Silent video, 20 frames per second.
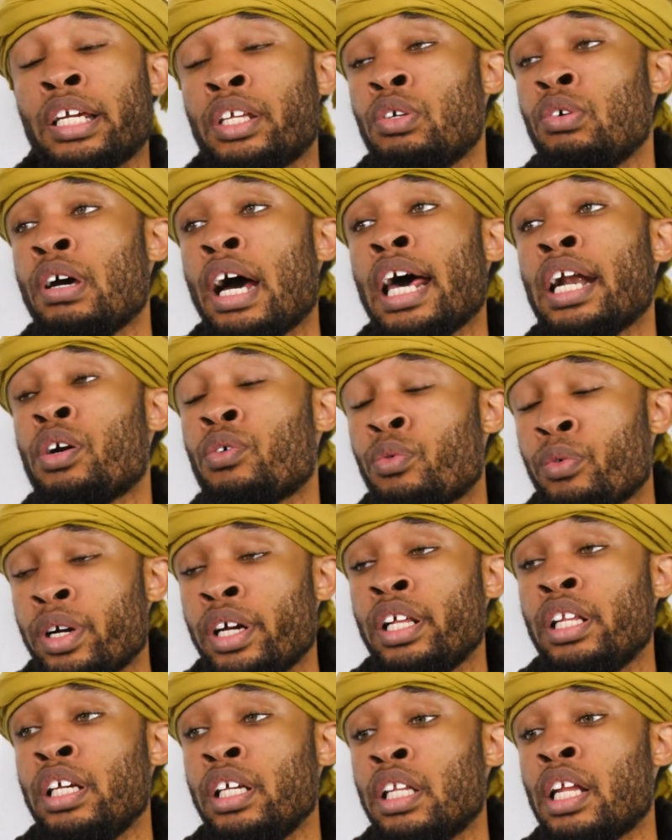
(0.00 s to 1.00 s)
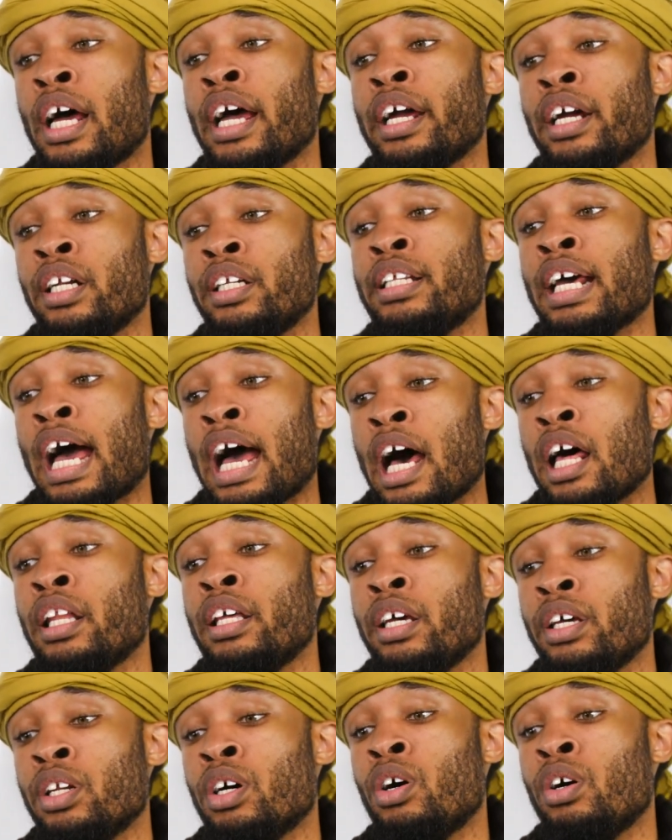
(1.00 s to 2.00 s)
You got to really dial
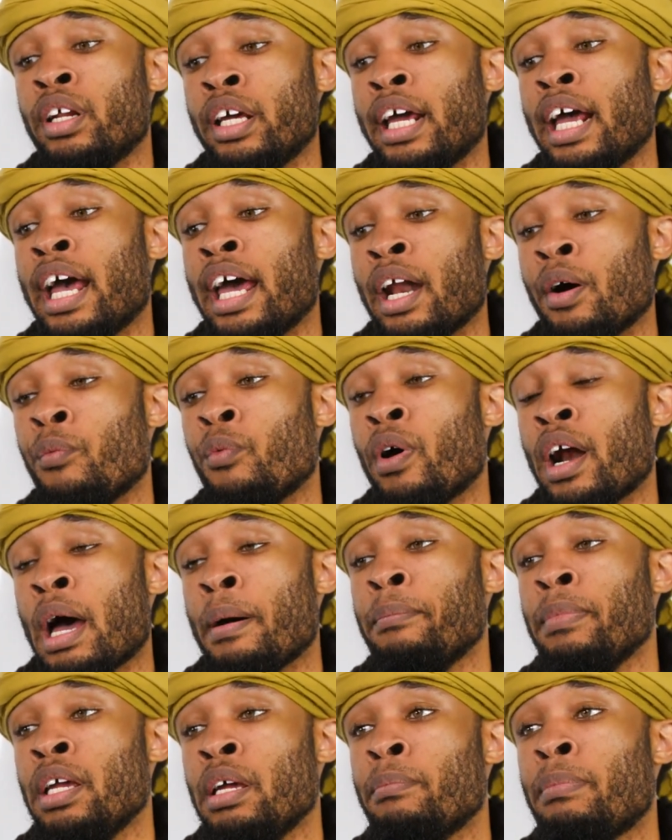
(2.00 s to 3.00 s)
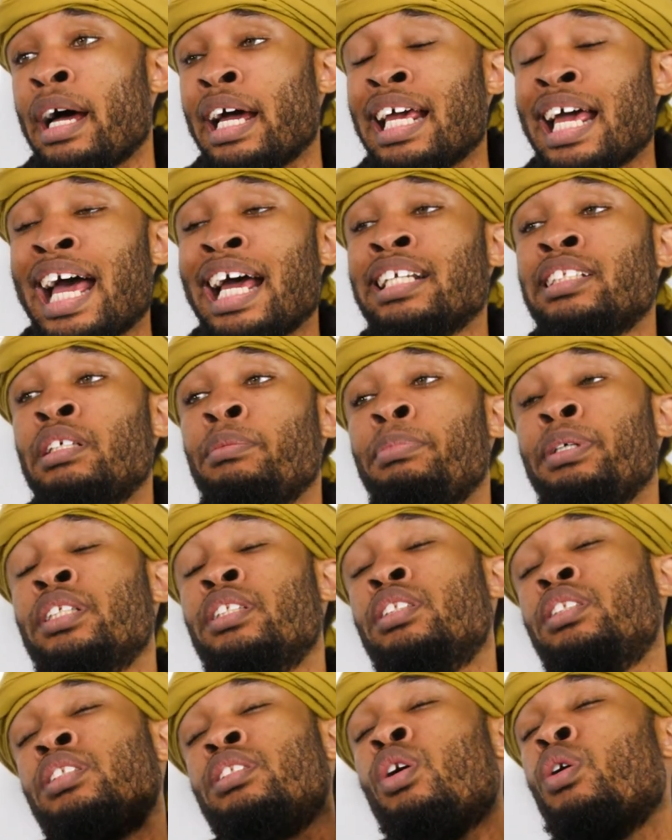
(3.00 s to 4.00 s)
in on it. And what I mean by it has to be
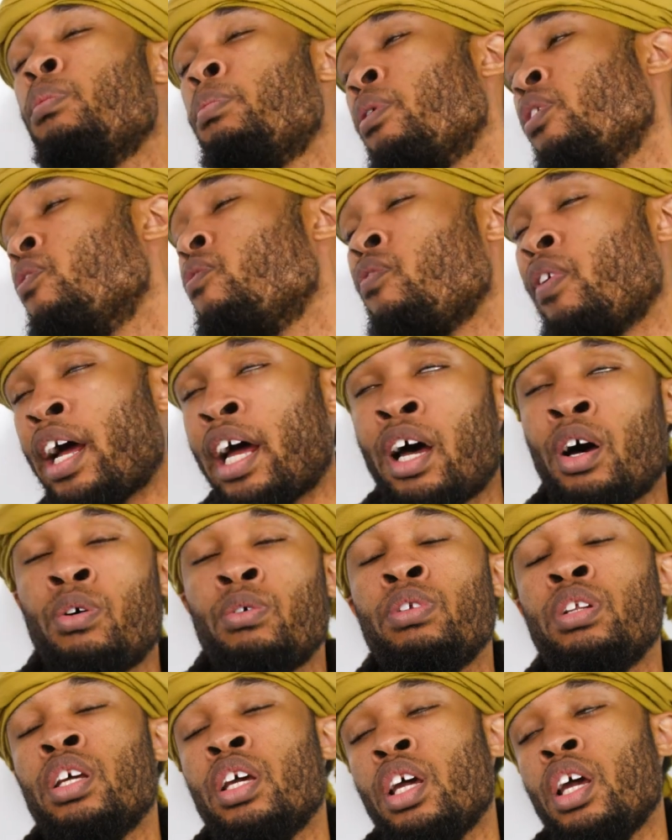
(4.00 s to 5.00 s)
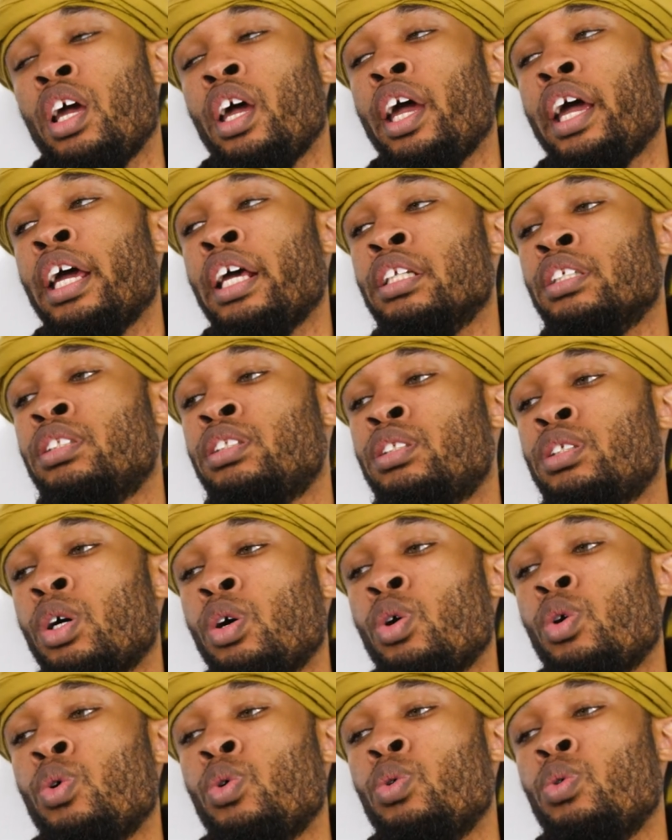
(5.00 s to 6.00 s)
so profound and
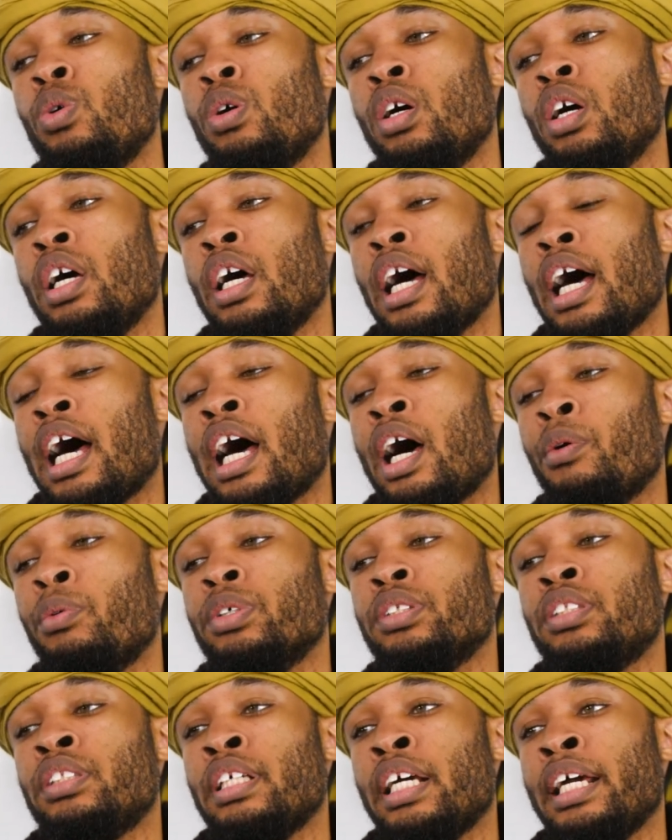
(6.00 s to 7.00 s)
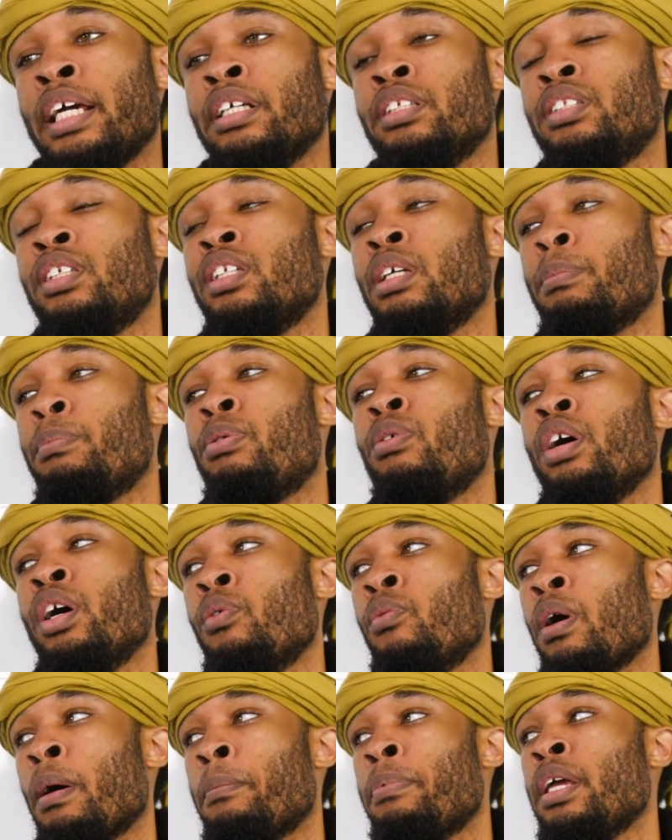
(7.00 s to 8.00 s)
so, I would say, to the
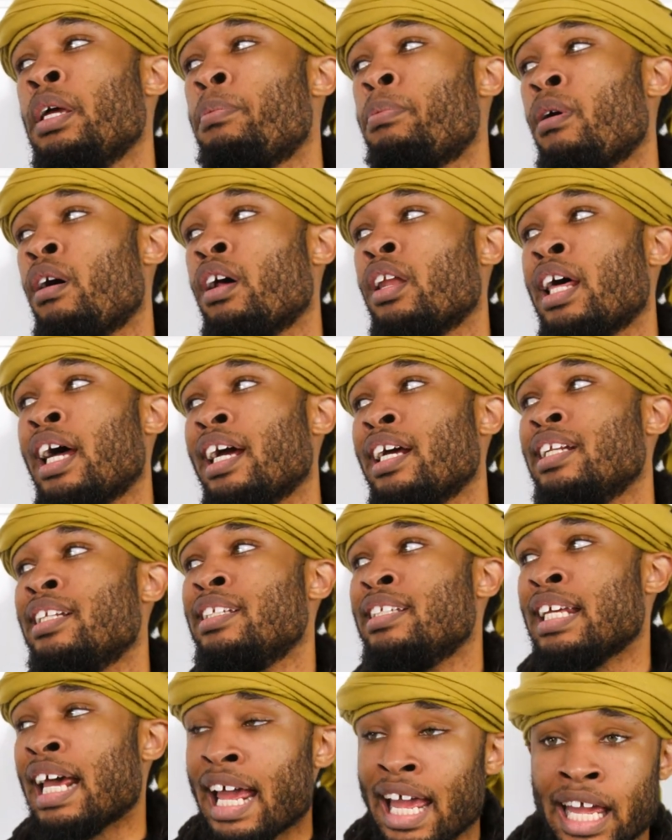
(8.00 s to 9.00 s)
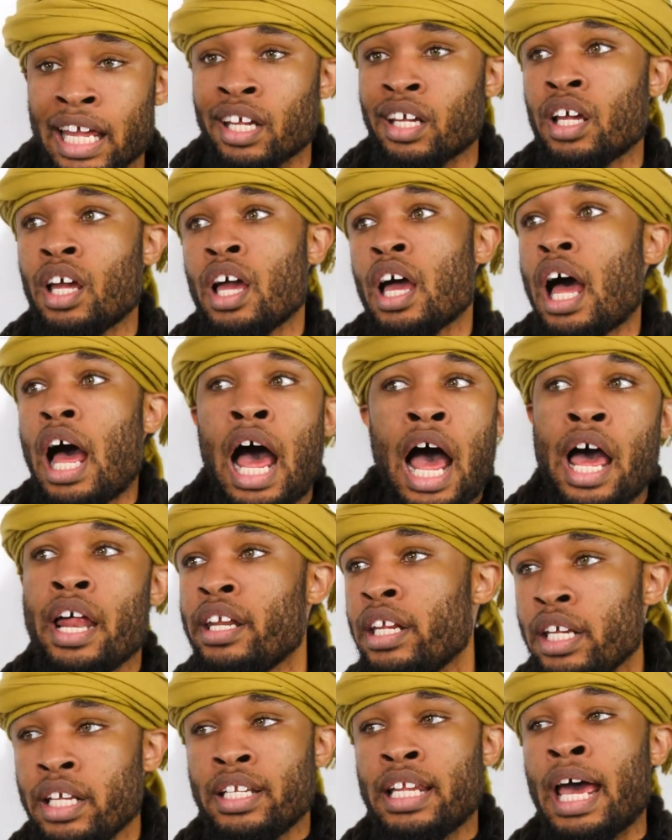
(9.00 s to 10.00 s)
point where people are like, dang, I
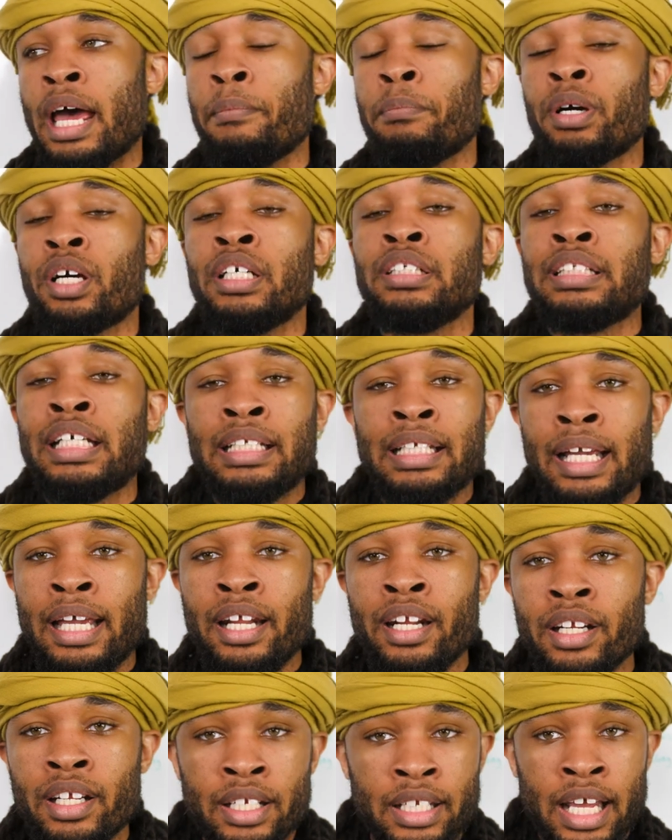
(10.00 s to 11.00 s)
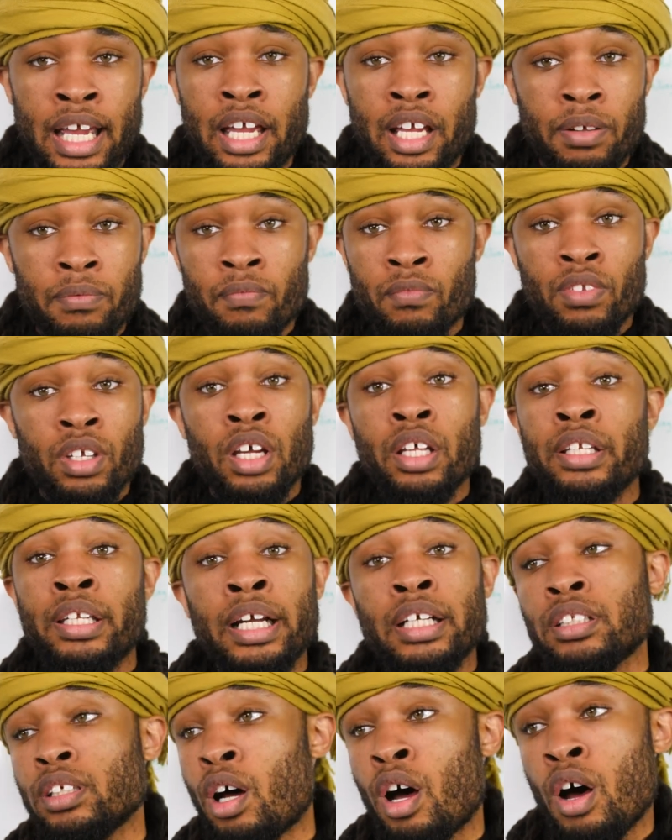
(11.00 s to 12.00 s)
need that. Because at the end of the day,
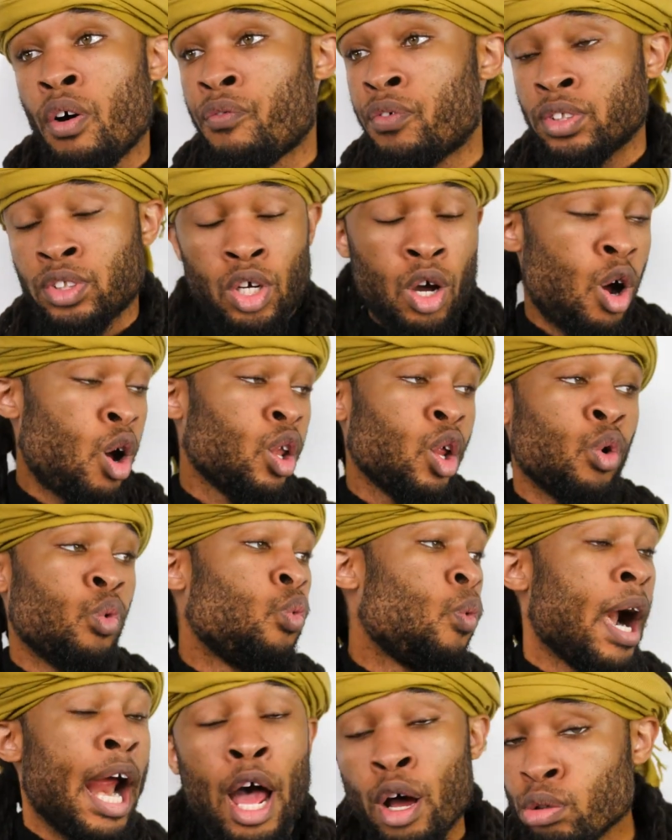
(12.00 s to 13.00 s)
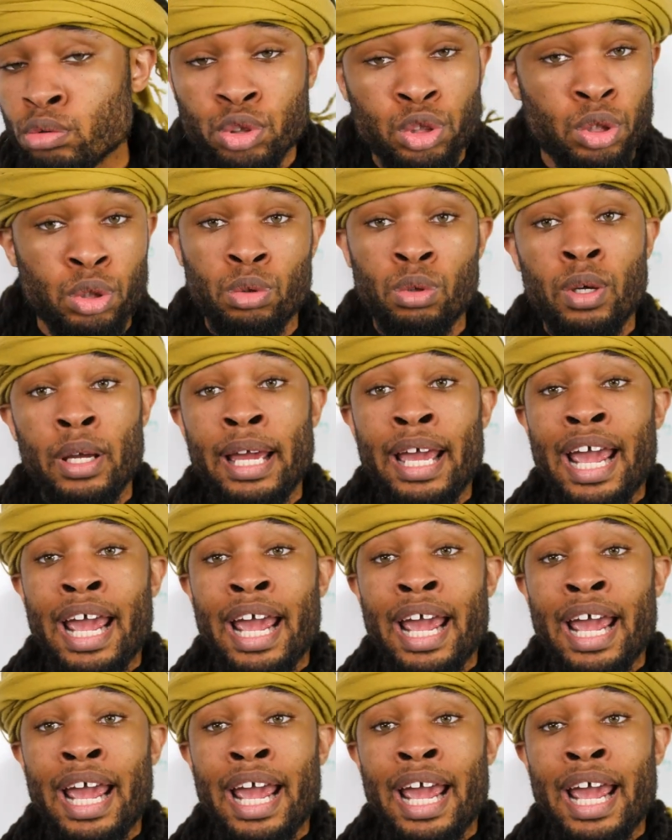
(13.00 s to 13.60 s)
there's offers all around you.